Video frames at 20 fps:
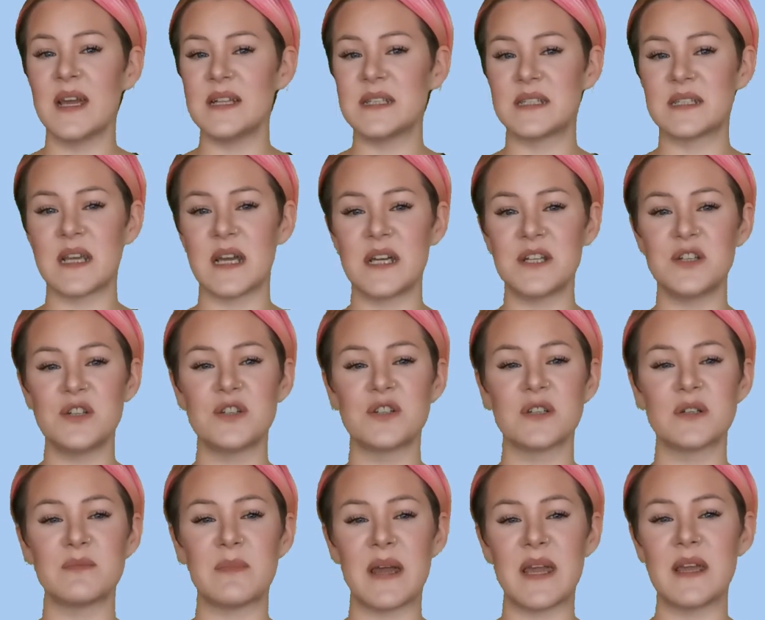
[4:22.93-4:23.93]
Instead, you
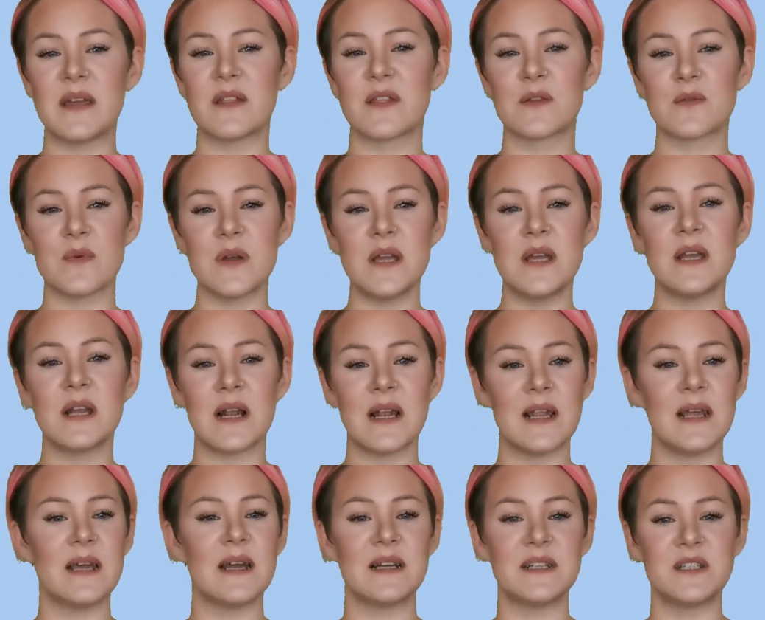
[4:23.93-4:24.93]
should make 3
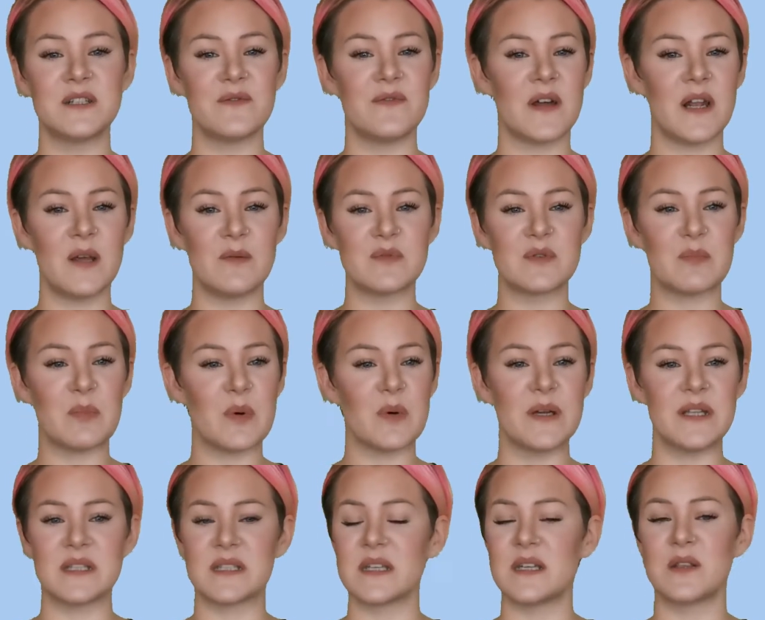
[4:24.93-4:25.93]
clear and developed
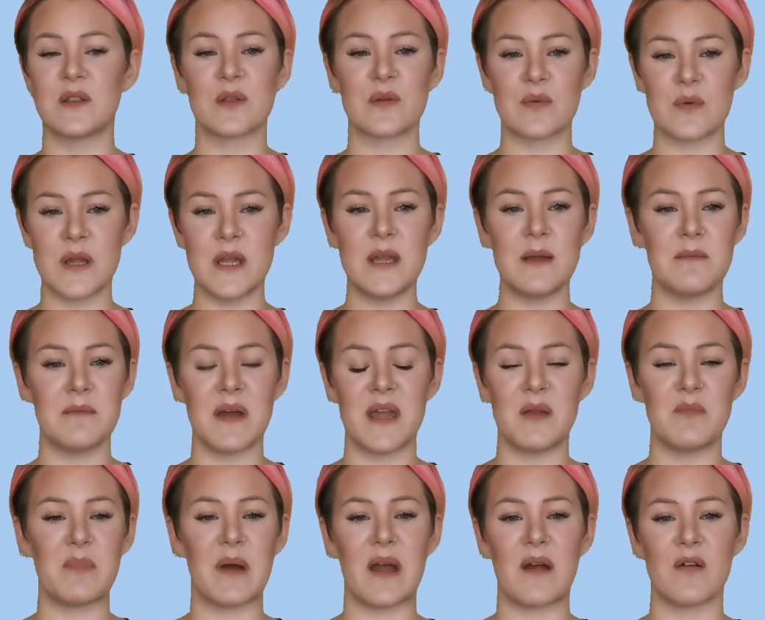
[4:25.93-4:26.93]
points in 3
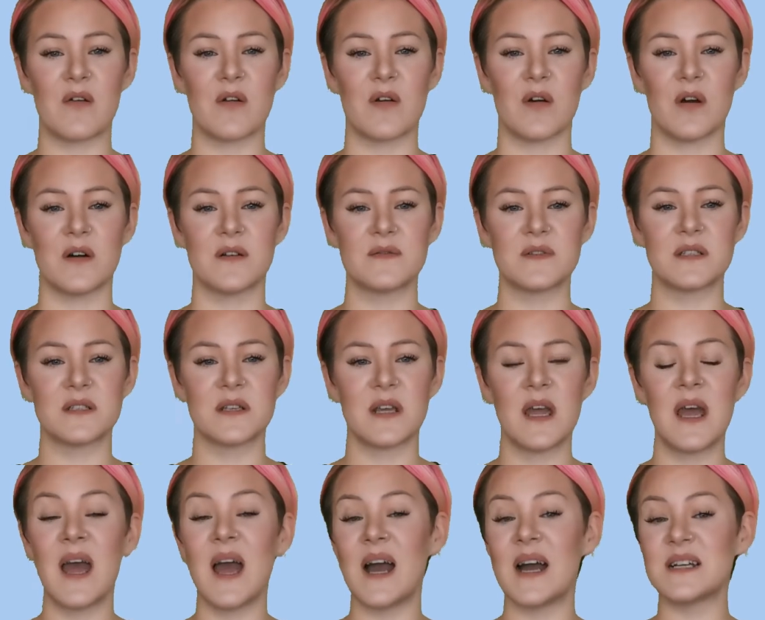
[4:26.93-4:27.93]
main paragraphs.
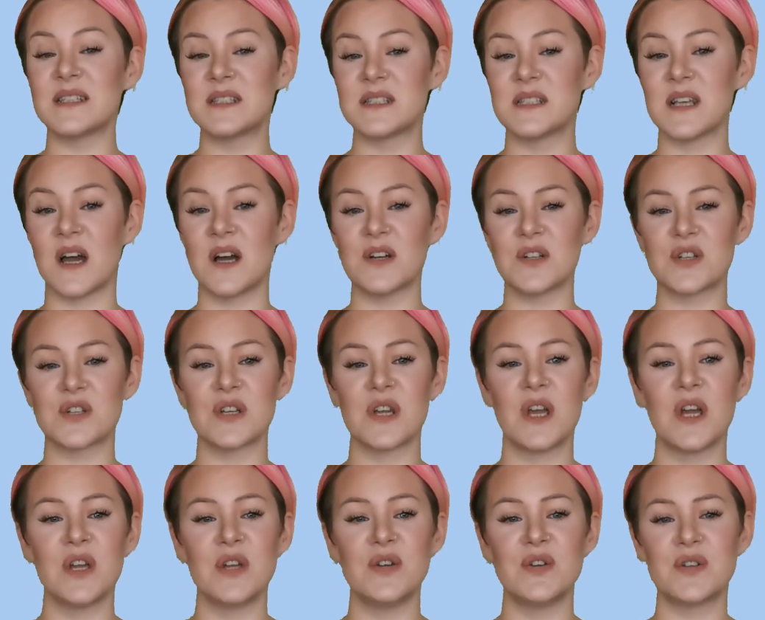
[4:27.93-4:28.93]
As such,
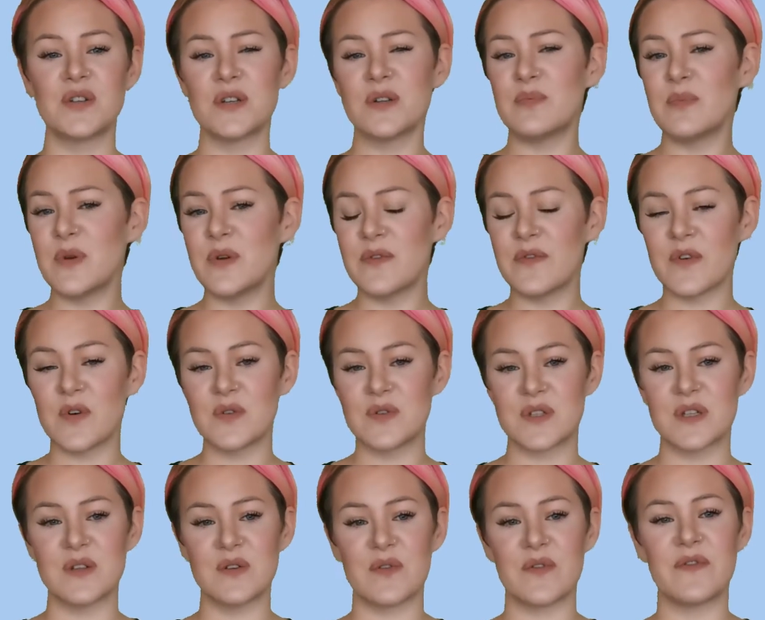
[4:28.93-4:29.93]
you should move on
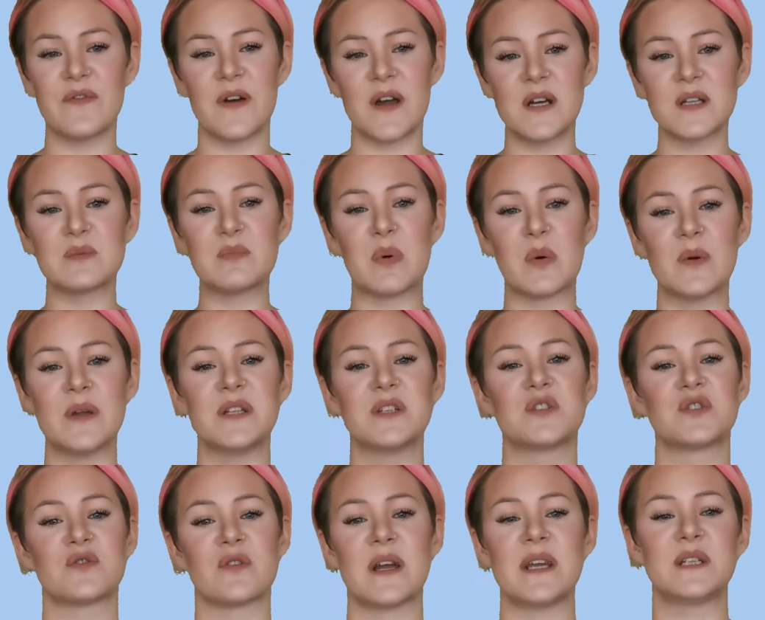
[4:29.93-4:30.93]
to your first
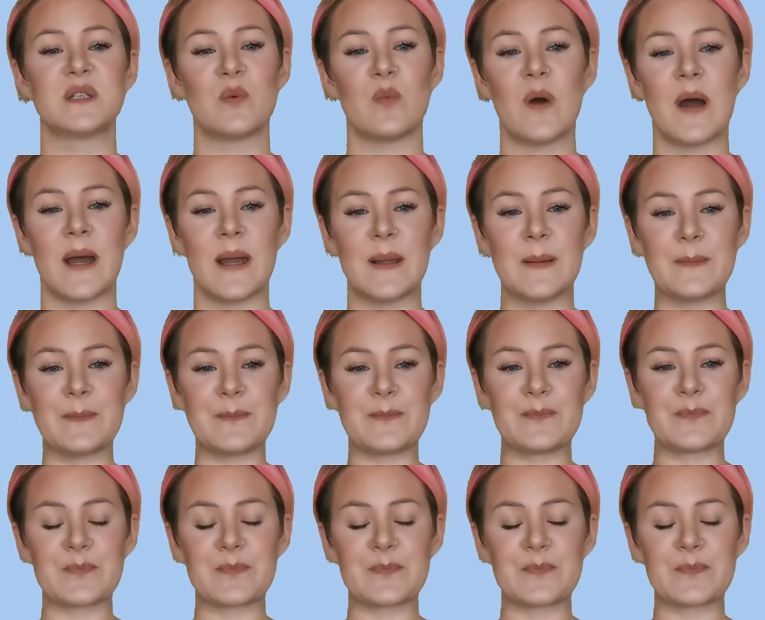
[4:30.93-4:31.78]
point straight away.